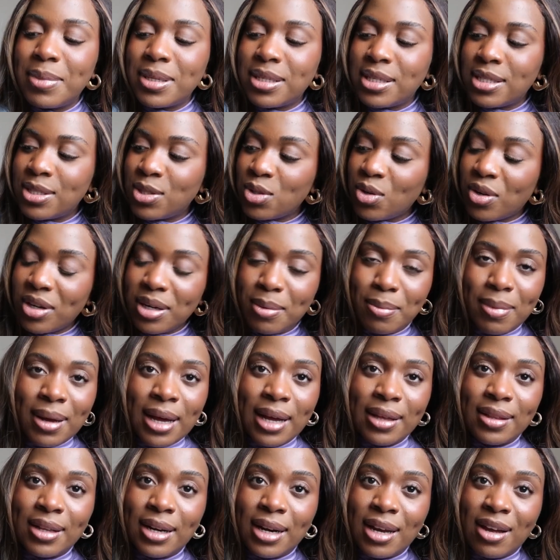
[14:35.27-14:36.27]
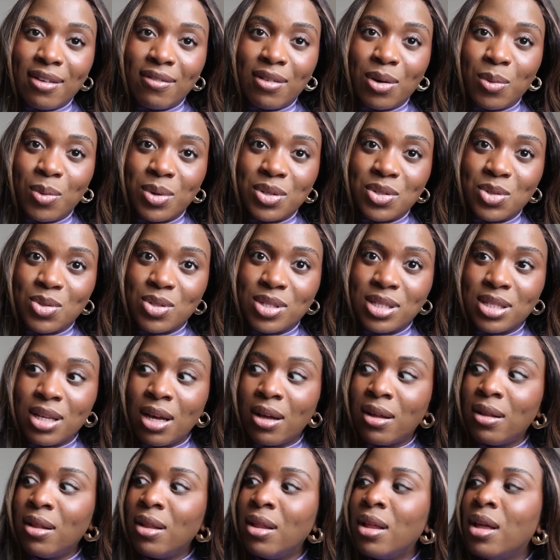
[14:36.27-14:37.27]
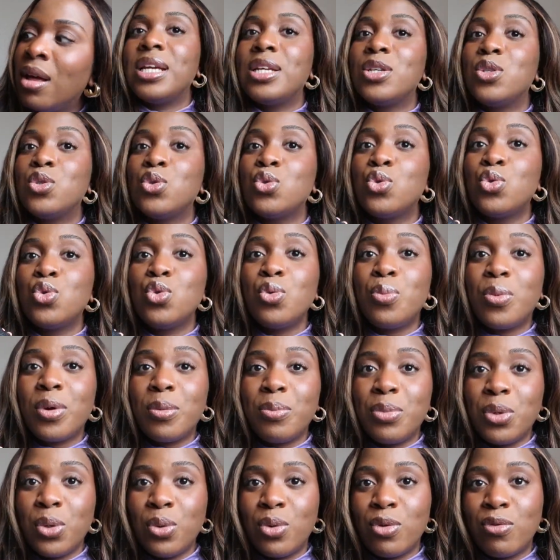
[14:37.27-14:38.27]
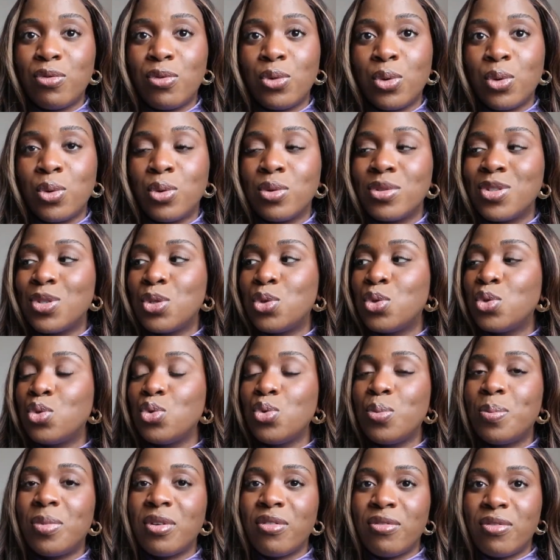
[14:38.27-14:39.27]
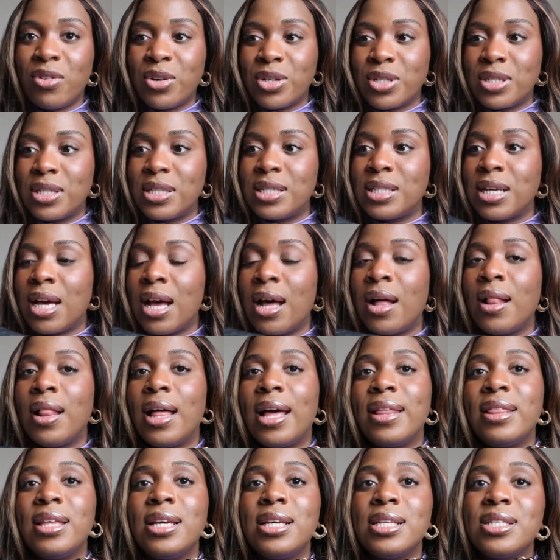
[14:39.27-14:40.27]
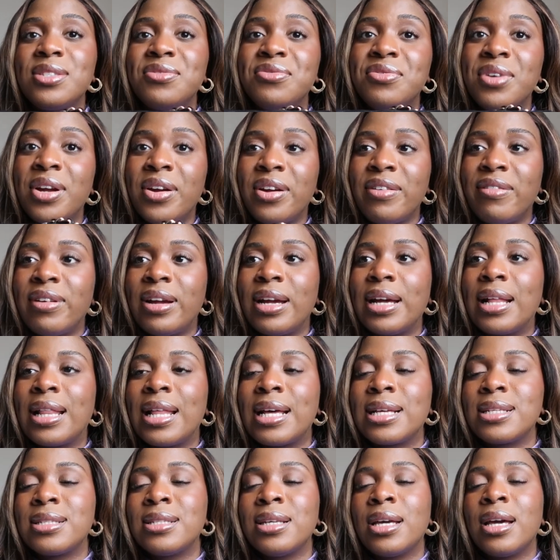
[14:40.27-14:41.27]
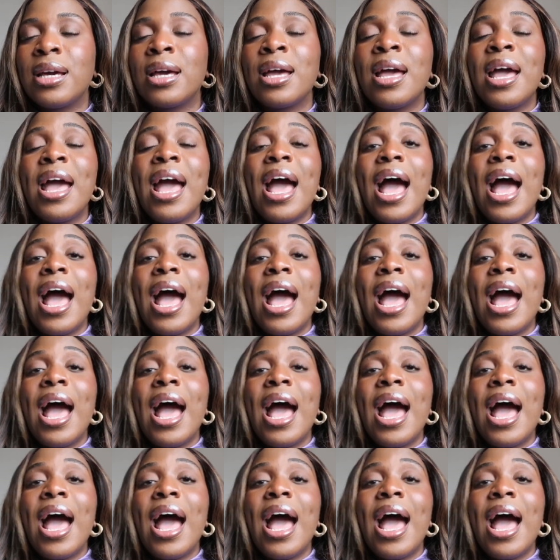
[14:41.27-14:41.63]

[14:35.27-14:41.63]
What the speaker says: It is not a bag that I ever want to sell. It is super beautiful, super versatile. I think it's very classic.